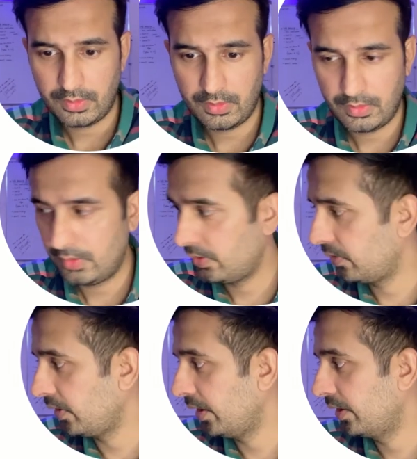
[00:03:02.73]

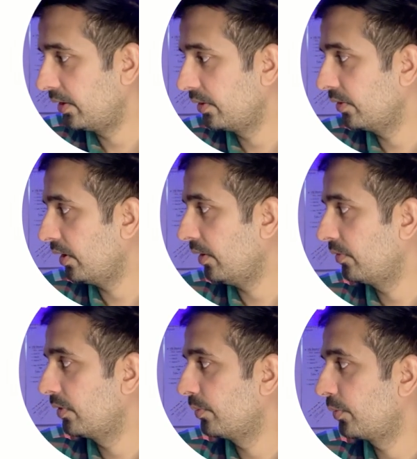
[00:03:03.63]
Alright, you
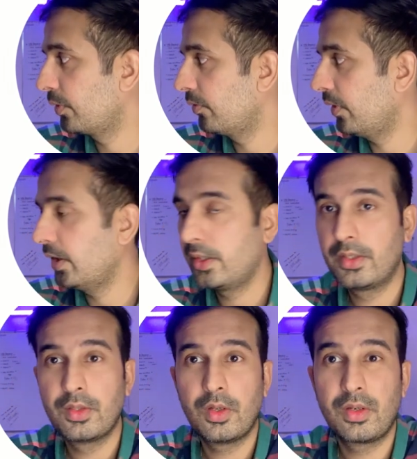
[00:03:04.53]
have to
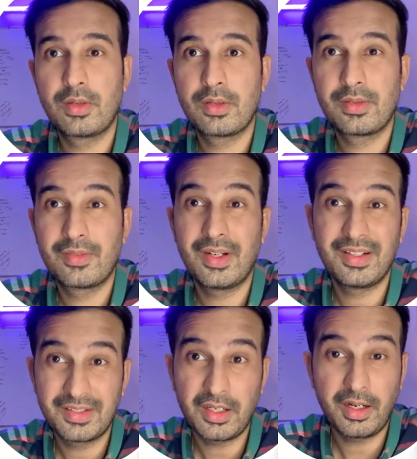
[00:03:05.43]
provide your
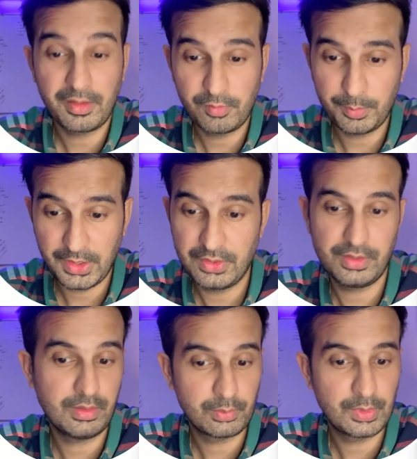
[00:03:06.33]
credit card
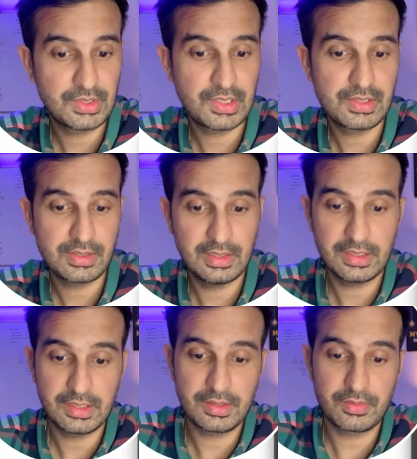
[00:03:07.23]
information, which is a
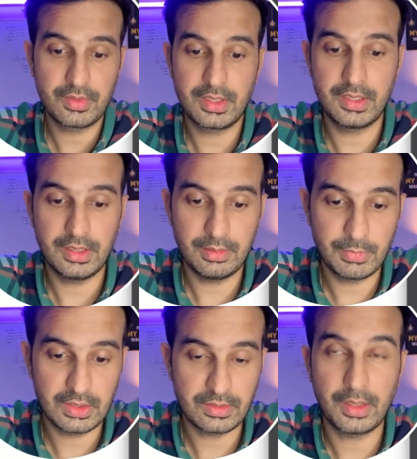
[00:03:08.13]
little tricky
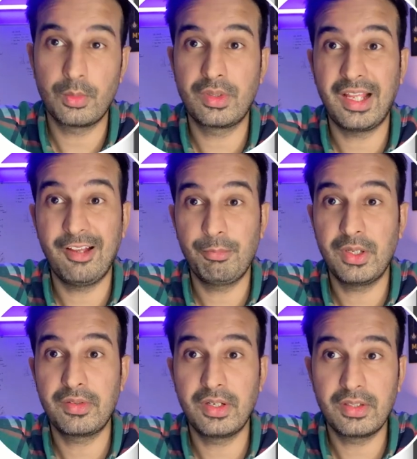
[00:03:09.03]
because I don't have my
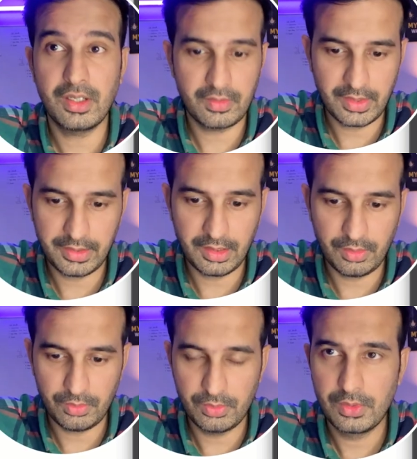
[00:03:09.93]
credit card right
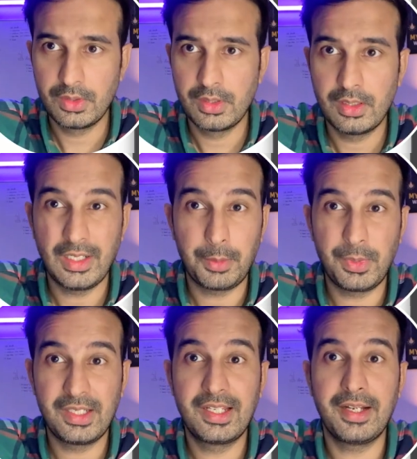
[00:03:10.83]
now. Let
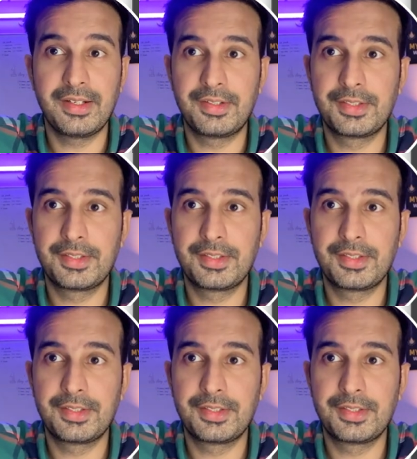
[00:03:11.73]
me get it.